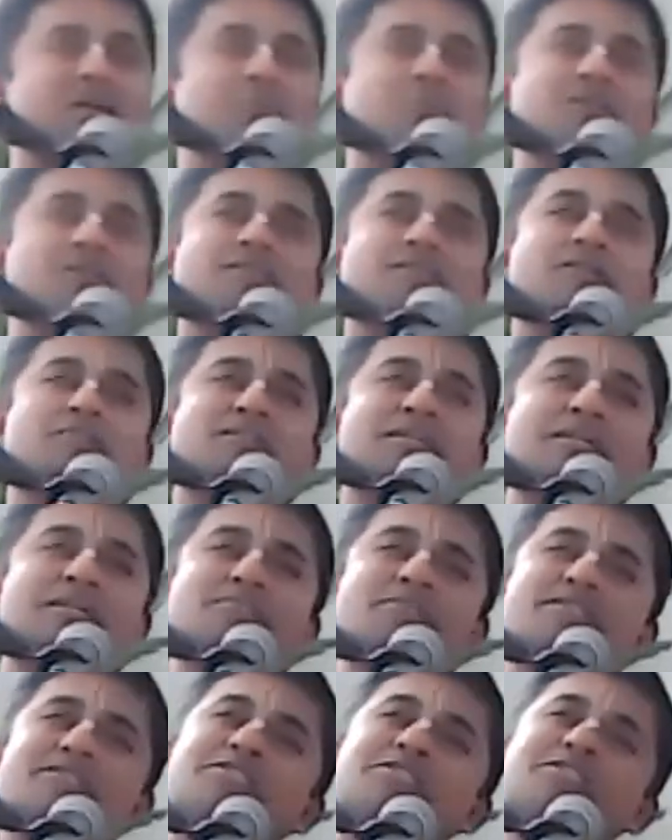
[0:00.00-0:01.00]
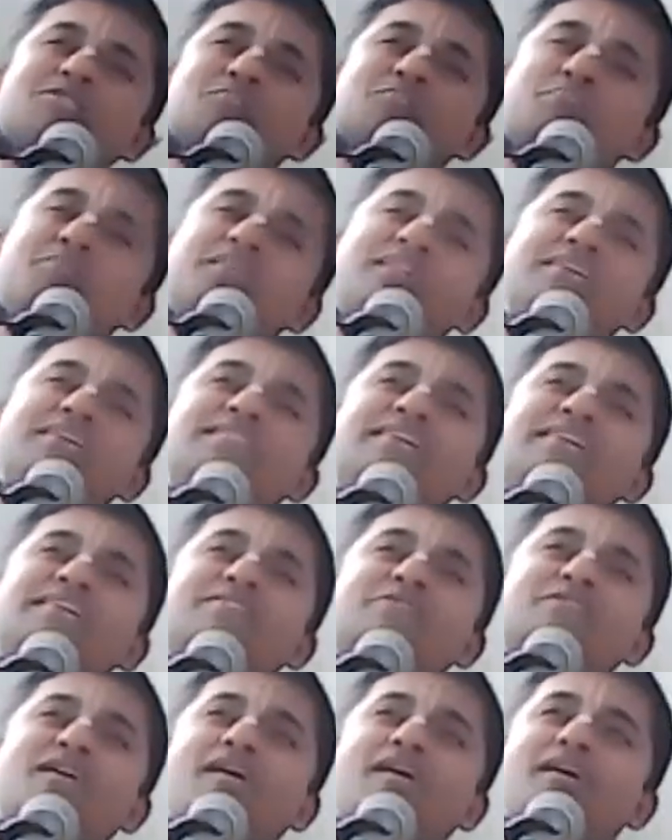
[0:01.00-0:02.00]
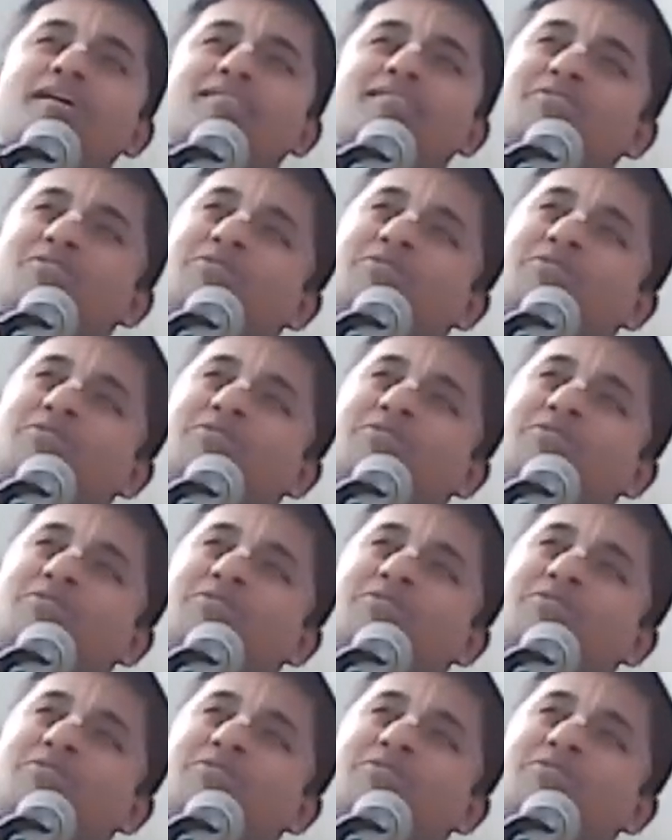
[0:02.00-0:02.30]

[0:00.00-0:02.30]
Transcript: But sometimes it's just pleasing to the heart